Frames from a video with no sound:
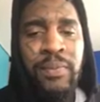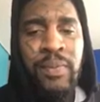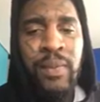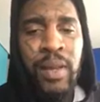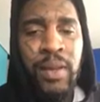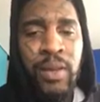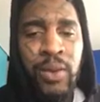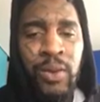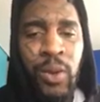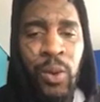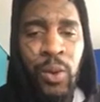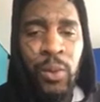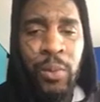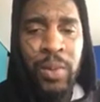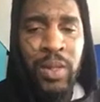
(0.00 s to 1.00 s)
and you
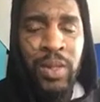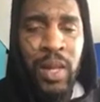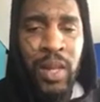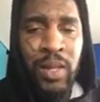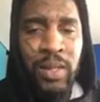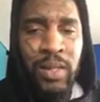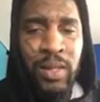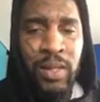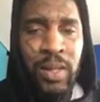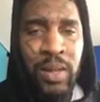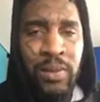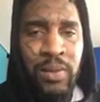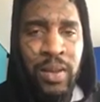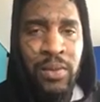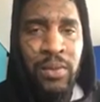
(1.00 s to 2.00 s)
don't possess
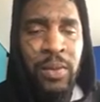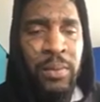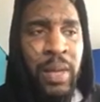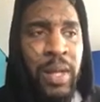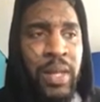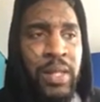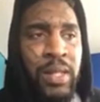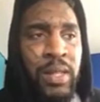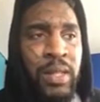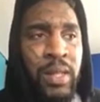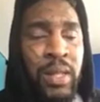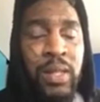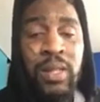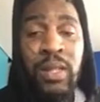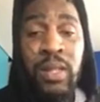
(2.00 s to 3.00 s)
enough information,
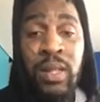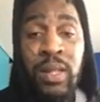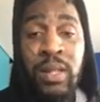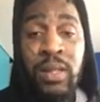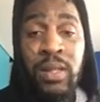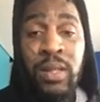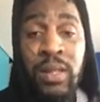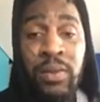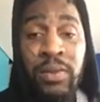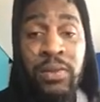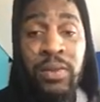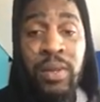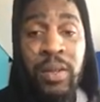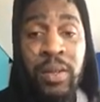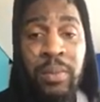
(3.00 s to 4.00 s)
it's easy
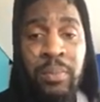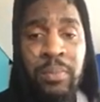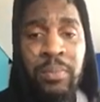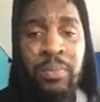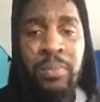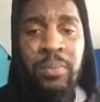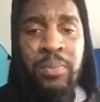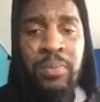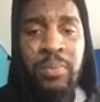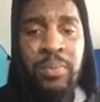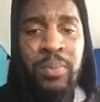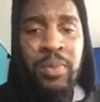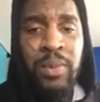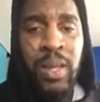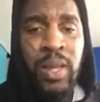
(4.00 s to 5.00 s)
for
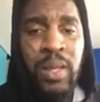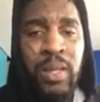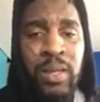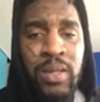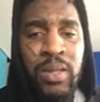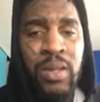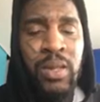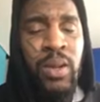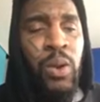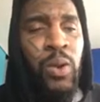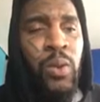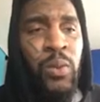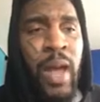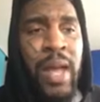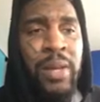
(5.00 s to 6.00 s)
things to go
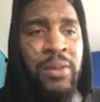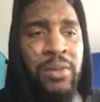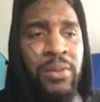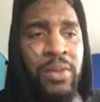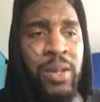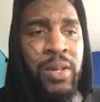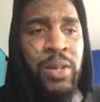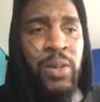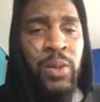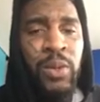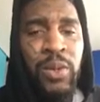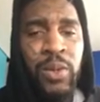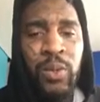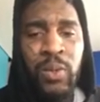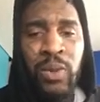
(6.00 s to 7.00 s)
right in front of you
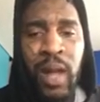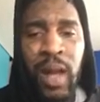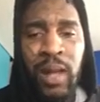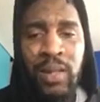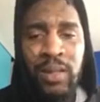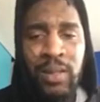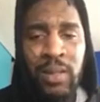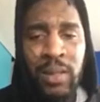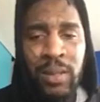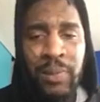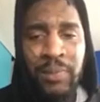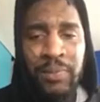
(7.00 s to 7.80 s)
and you not see them.